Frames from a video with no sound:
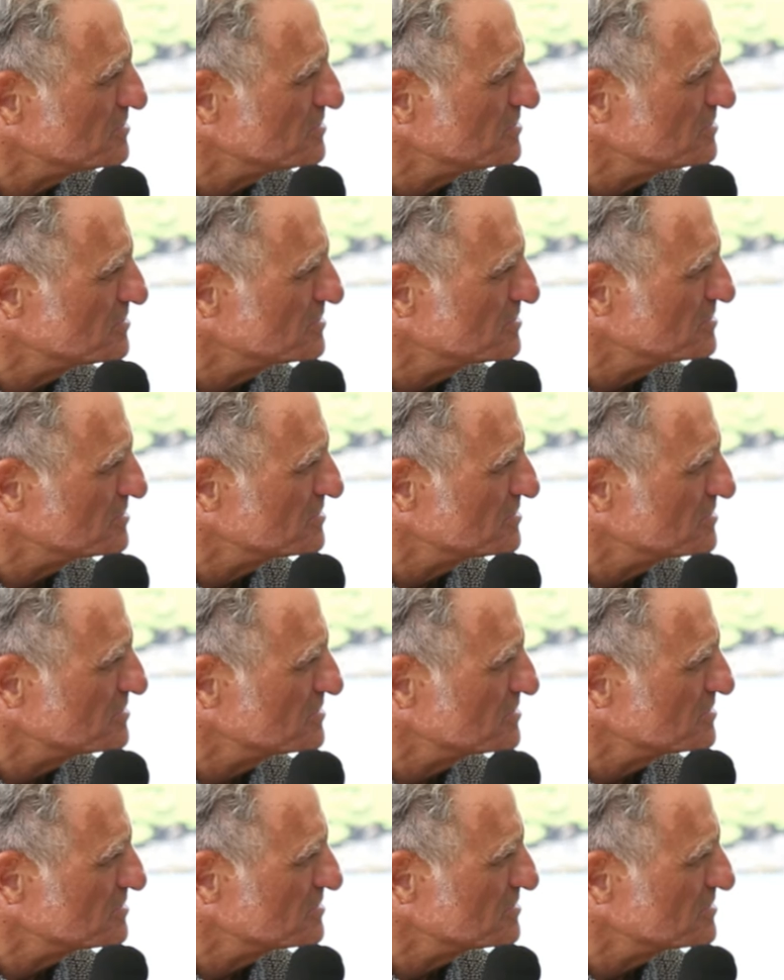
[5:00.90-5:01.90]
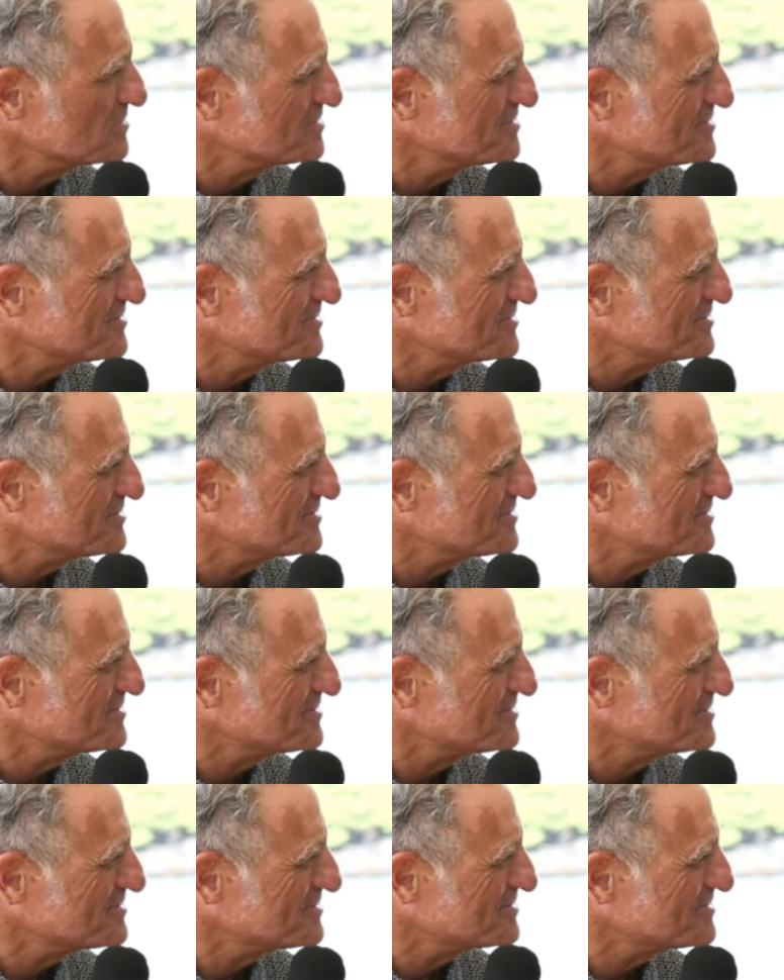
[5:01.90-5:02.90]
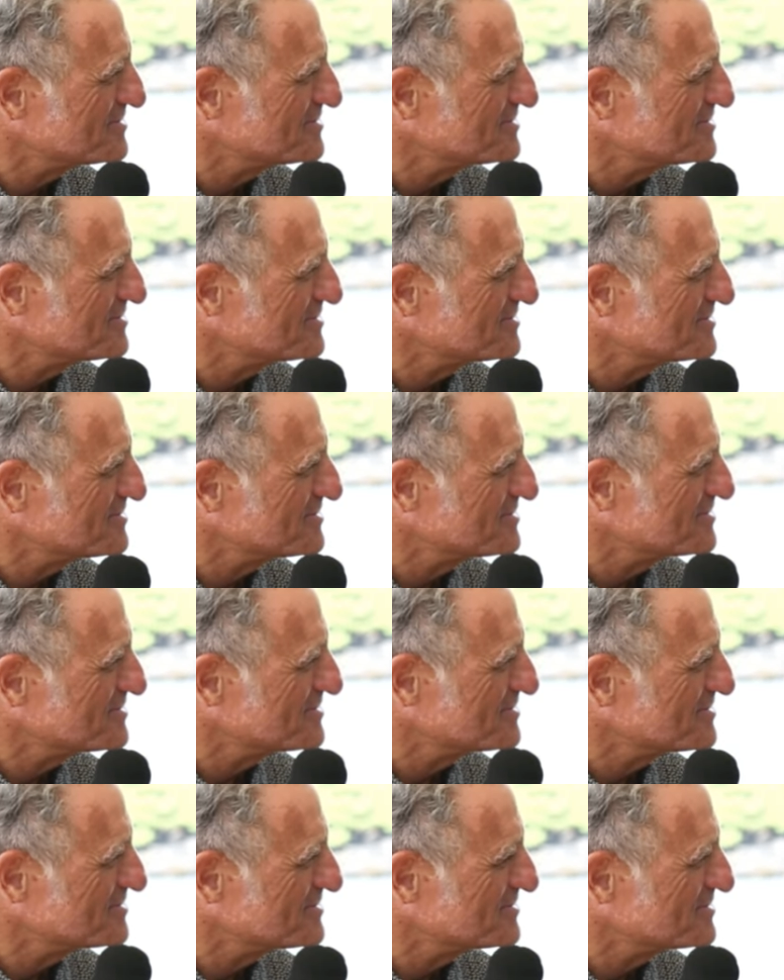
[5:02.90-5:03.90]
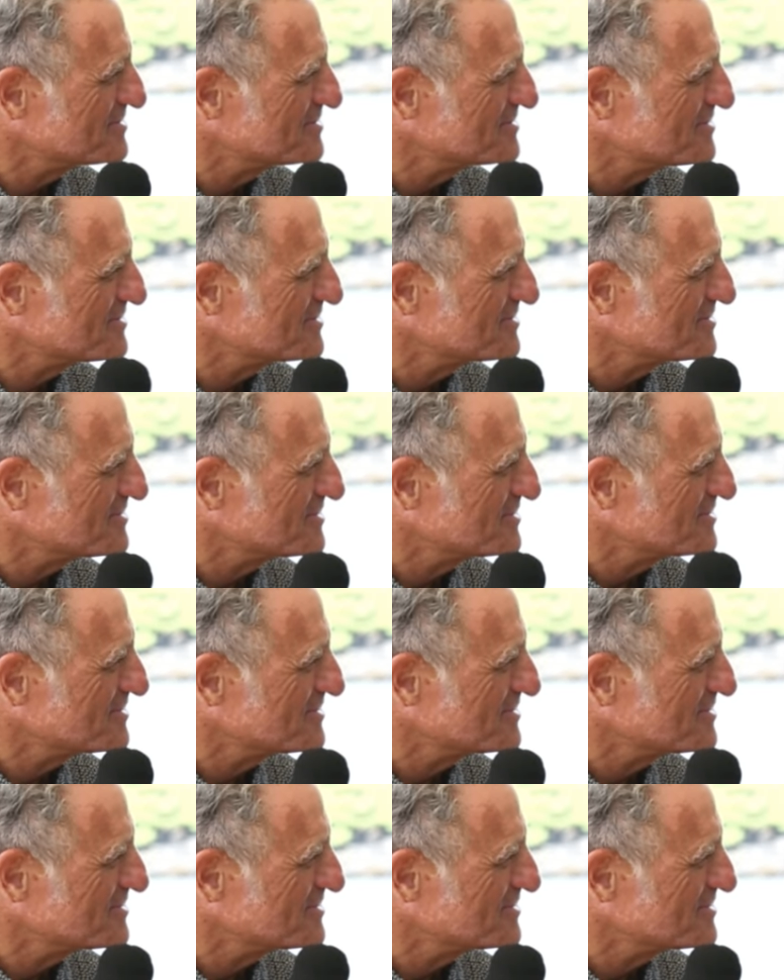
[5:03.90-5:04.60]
The person shown says nothing.